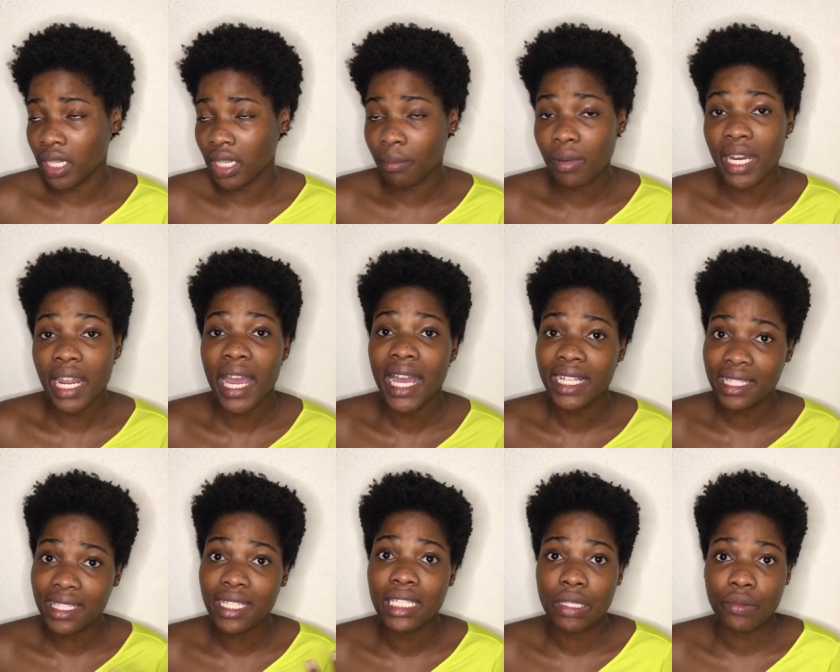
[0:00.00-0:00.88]
but I had to
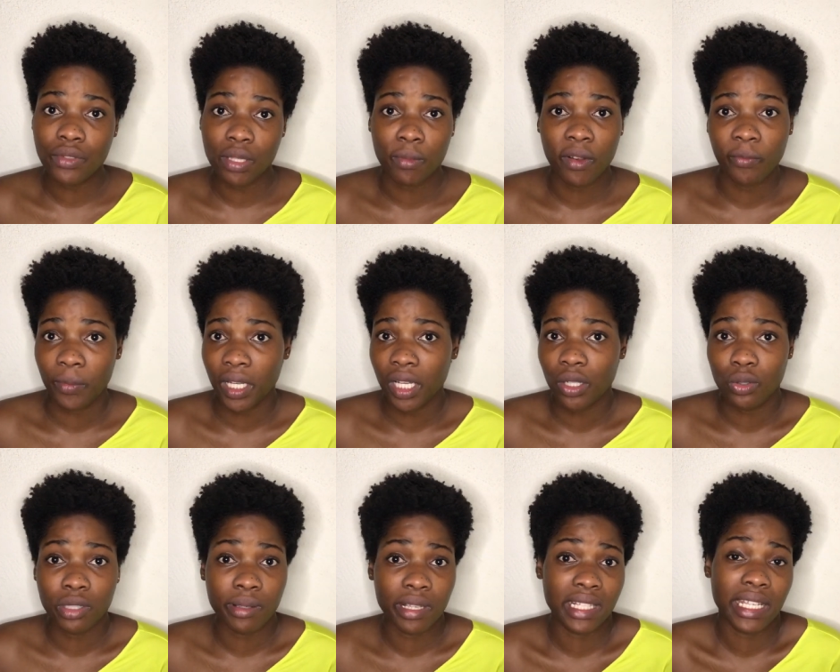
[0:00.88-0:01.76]
leave some of my clothes
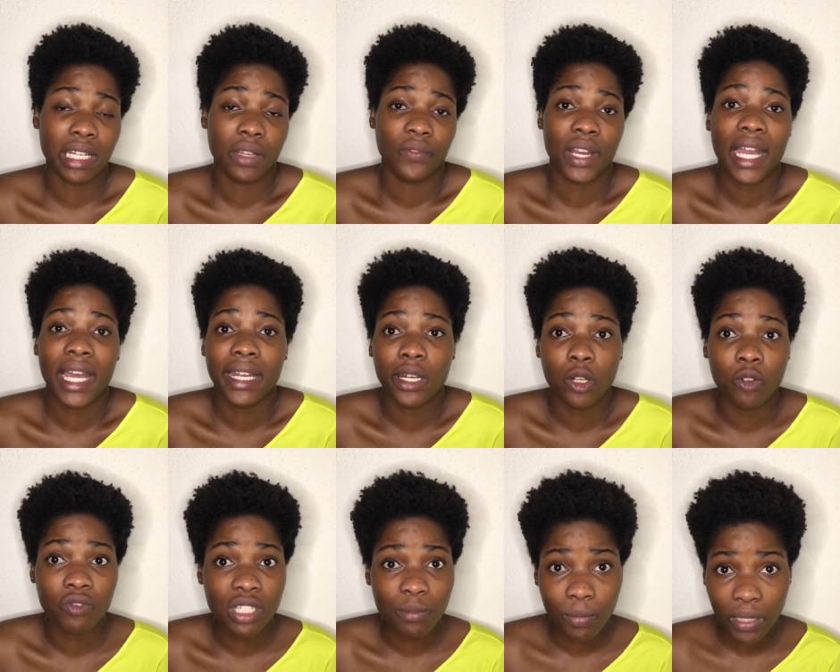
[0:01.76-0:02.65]
because I never had enough
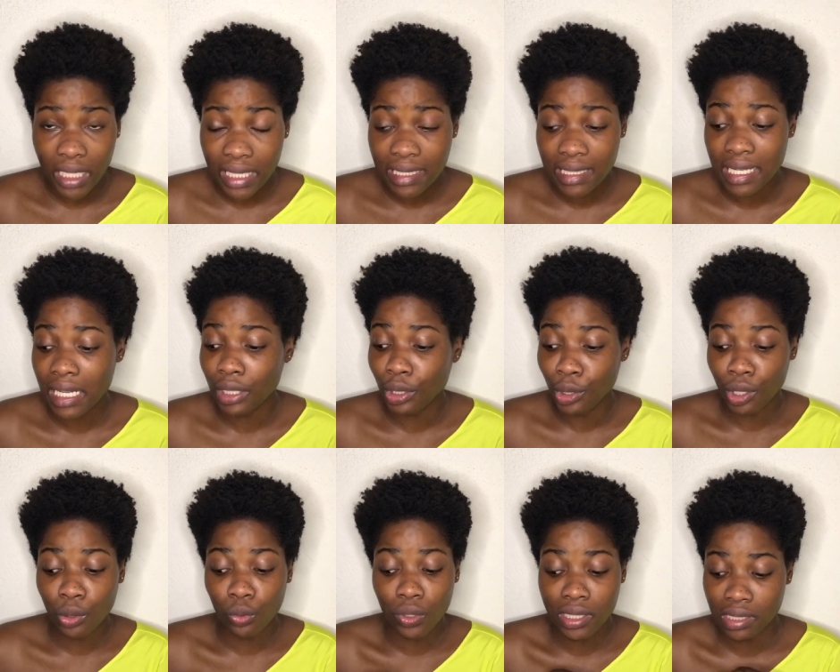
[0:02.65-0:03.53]
space, and girl
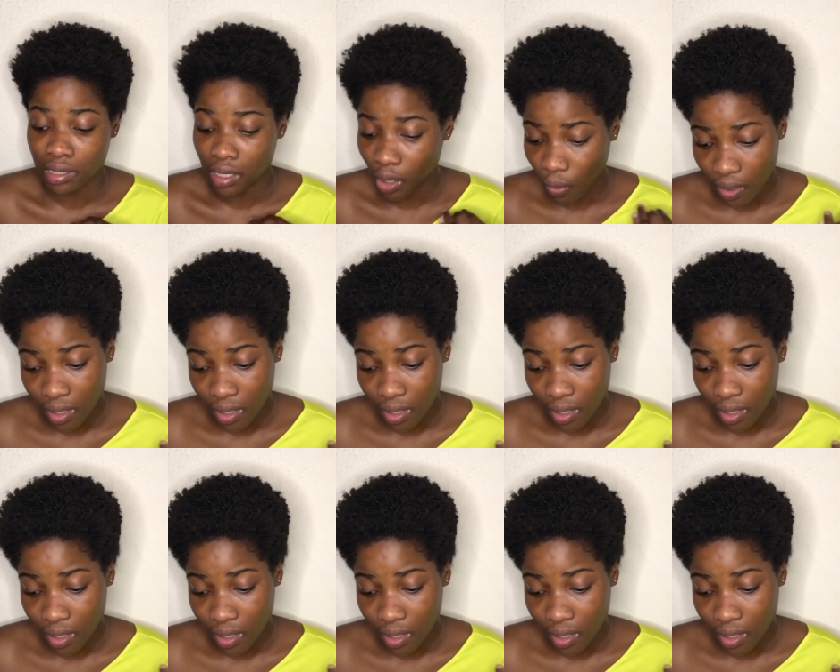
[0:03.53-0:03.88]
was not